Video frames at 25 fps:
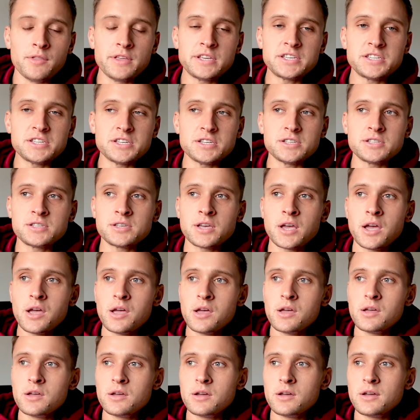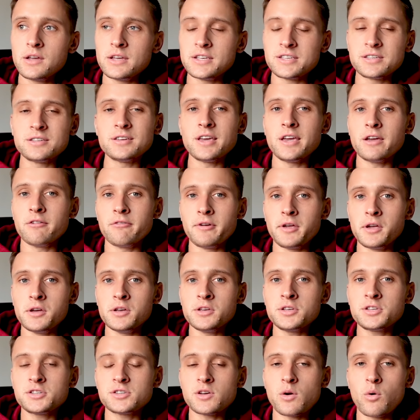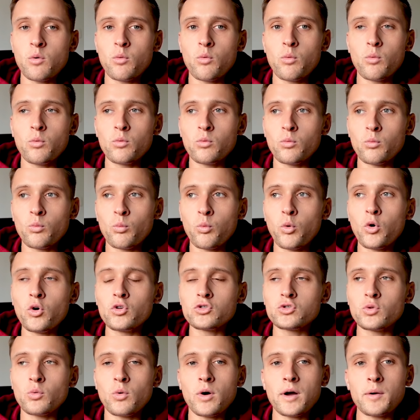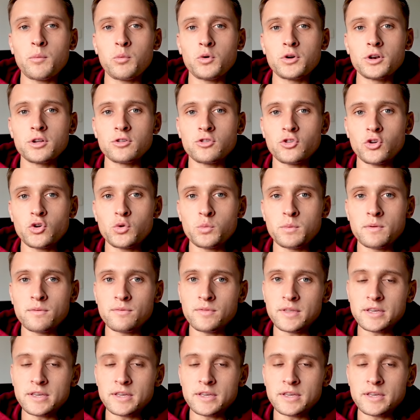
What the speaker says: This is serious. What do I want to do with